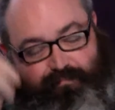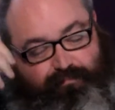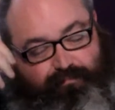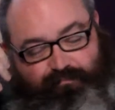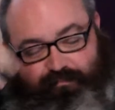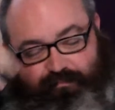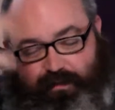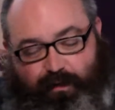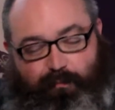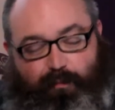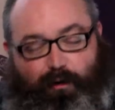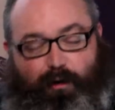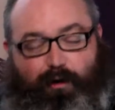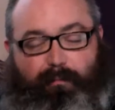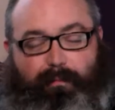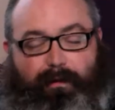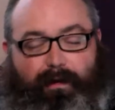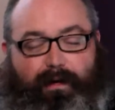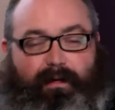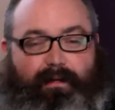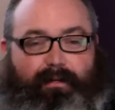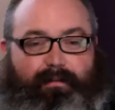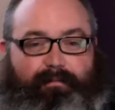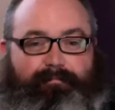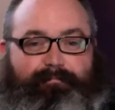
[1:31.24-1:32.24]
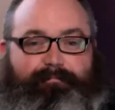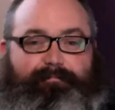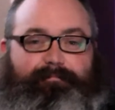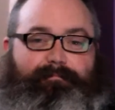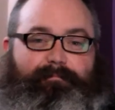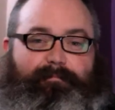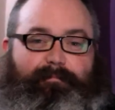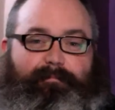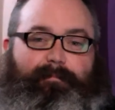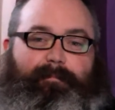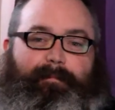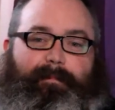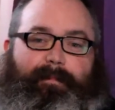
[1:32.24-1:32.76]
Don't worry about it.
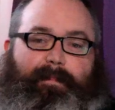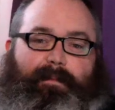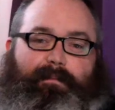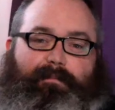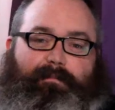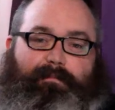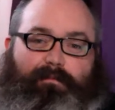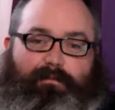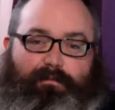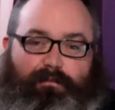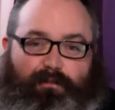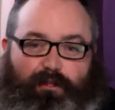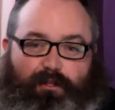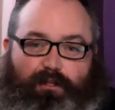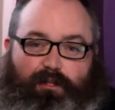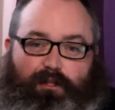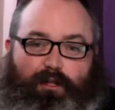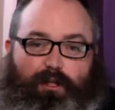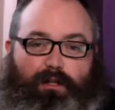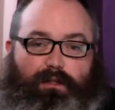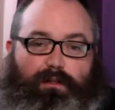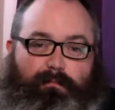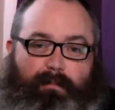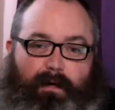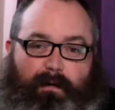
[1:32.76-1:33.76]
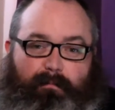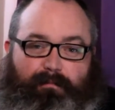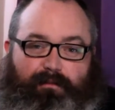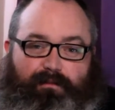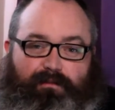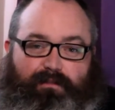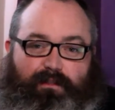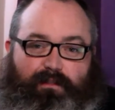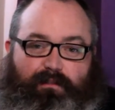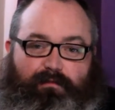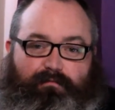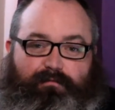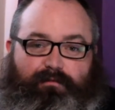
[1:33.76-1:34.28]
You can look them up
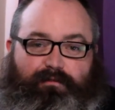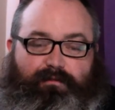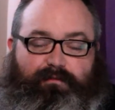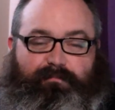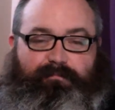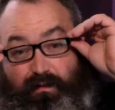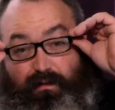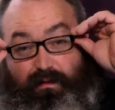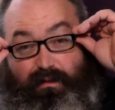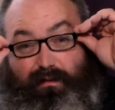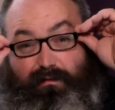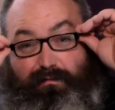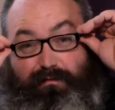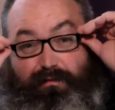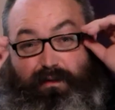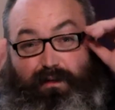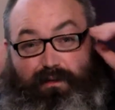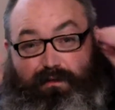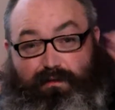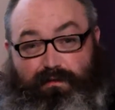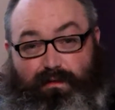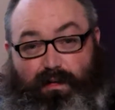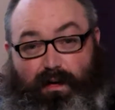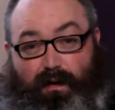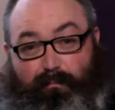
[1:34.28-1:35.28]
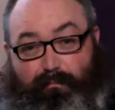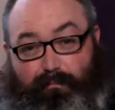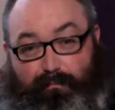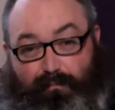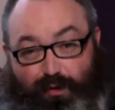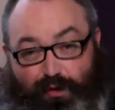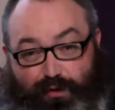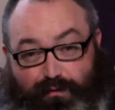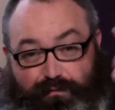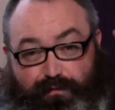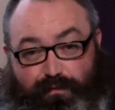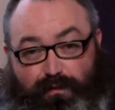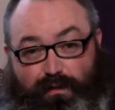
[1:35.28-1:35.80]
yourselves. First up,
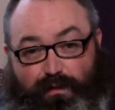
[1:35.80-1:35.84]
Morford